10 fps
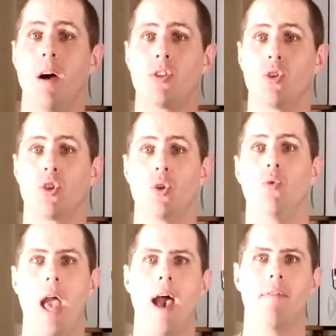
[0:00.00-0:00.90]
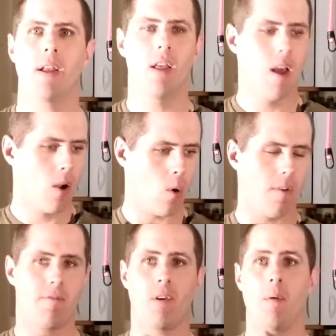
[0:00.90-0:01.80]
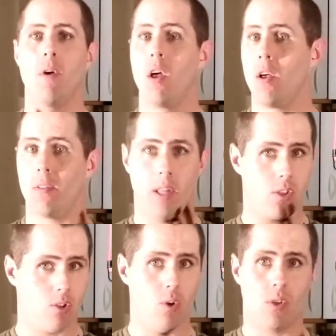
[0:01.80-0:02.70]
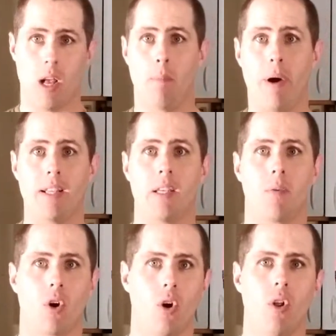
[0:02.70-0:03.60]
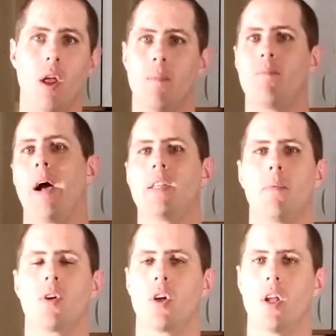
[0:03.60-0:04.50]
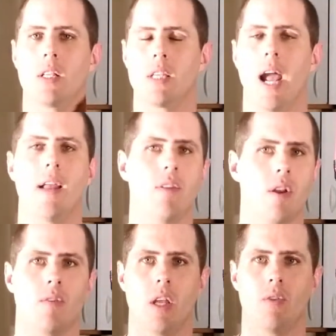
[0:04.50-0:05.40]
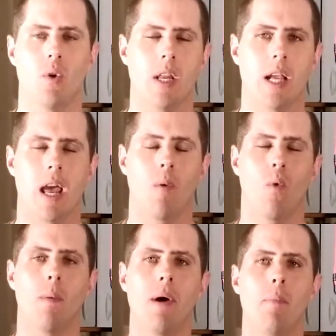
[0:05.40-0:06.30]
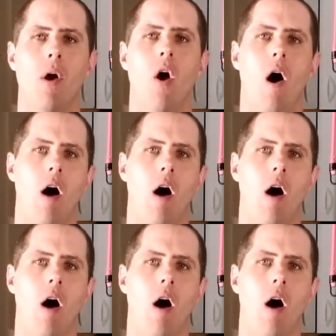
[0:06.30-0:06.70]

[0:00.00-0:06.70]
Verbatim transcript: muscles to having going from, let's use a bicep curl. Biceps are good and tight. You didn't do any kind of warm-up.